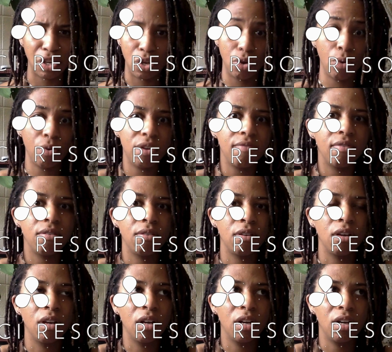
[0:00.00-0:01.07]
you don't
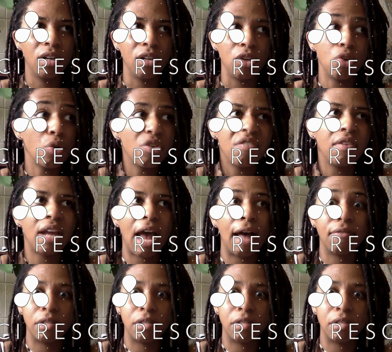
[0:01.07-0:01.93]
even have a